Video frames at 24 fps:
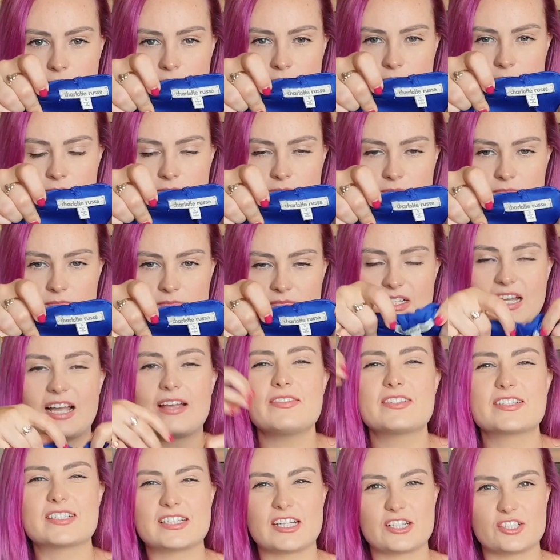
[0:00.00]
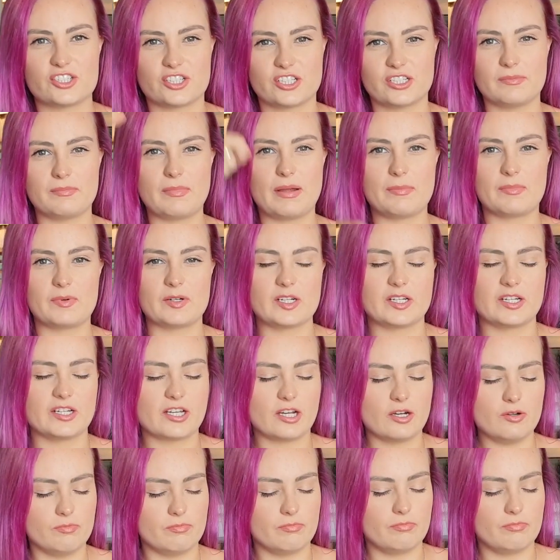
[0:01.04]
Yes. I have such a good memory. Go